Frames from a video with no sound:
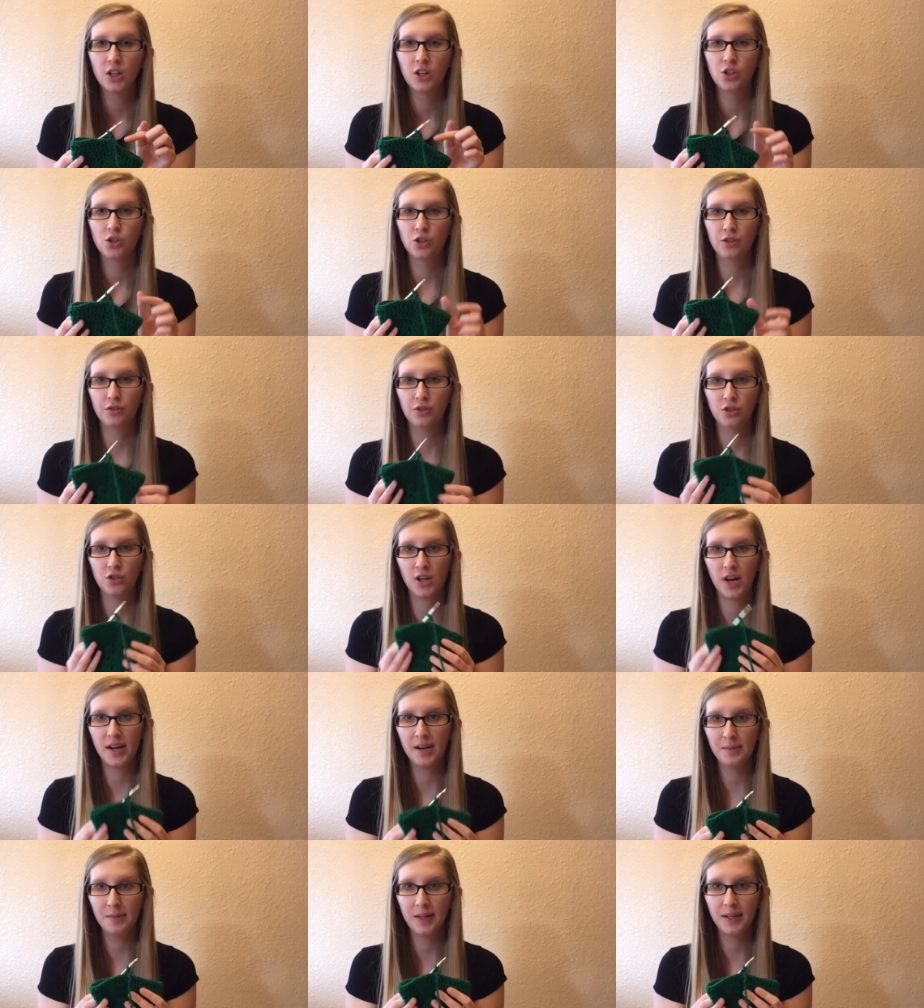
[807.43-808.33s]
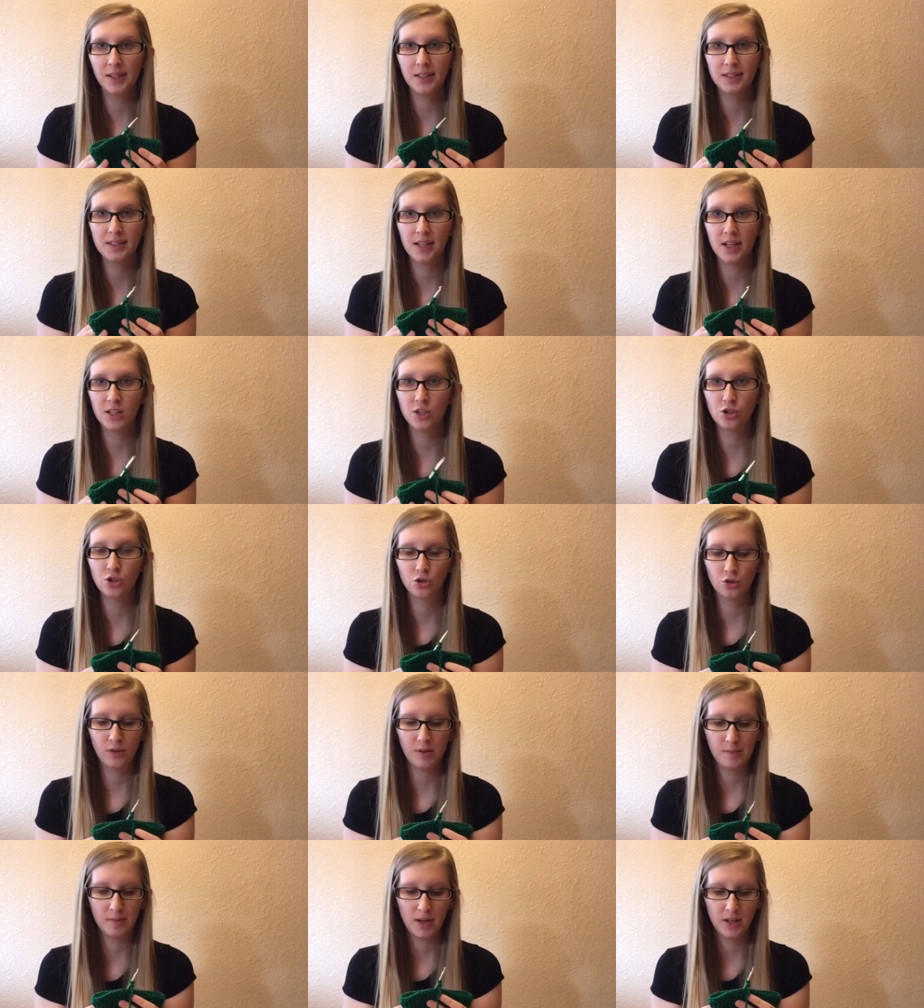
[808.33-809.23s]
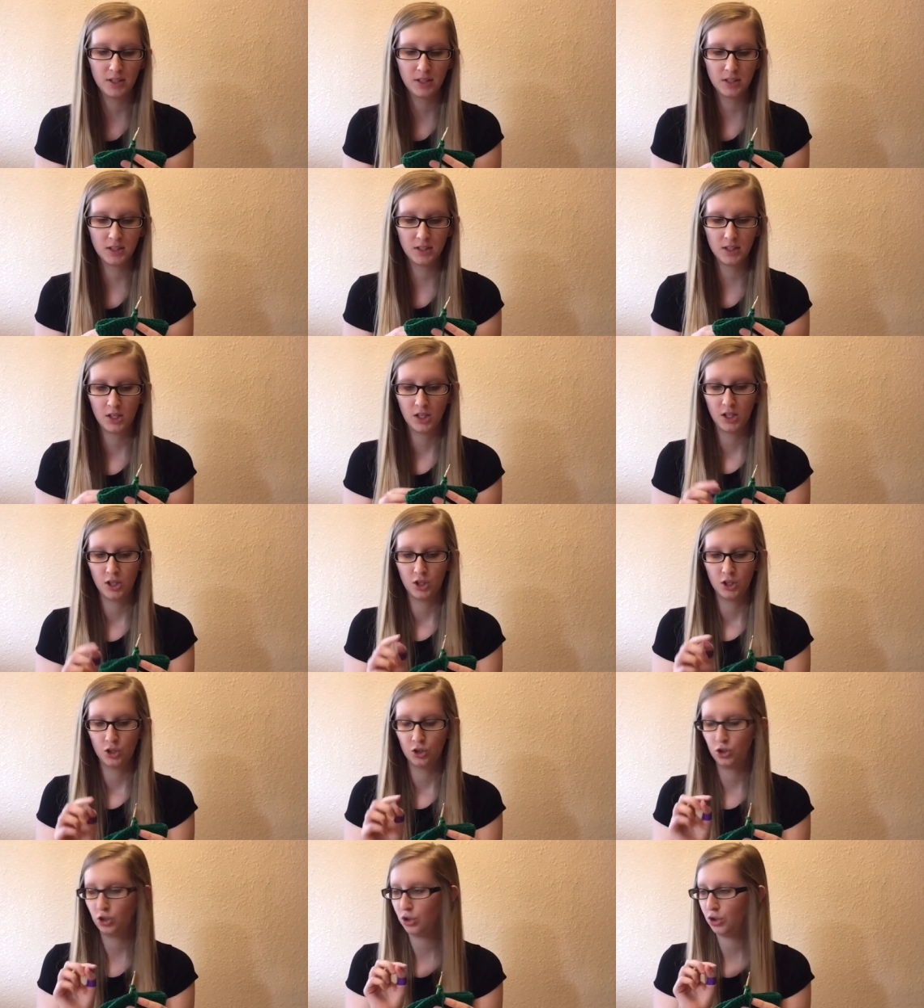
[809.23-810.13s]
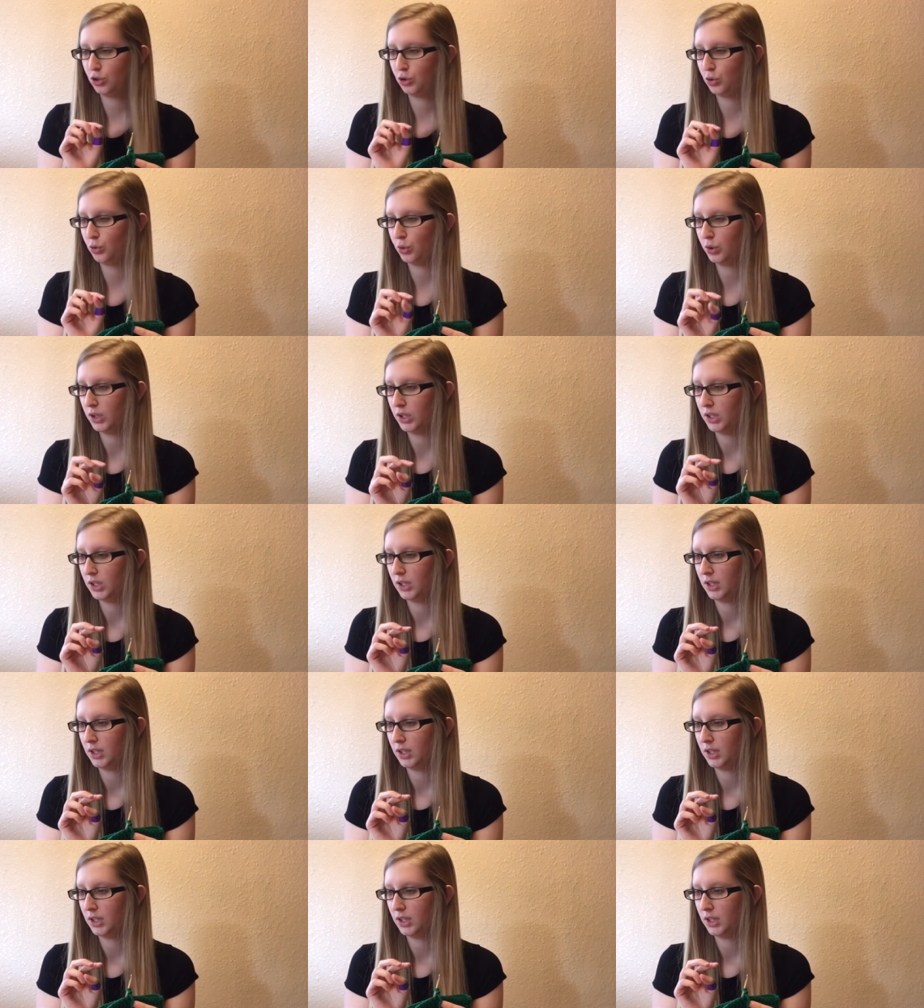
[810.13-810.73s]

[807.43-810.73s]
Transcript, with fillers: So if you're trying to make it a size three months, do,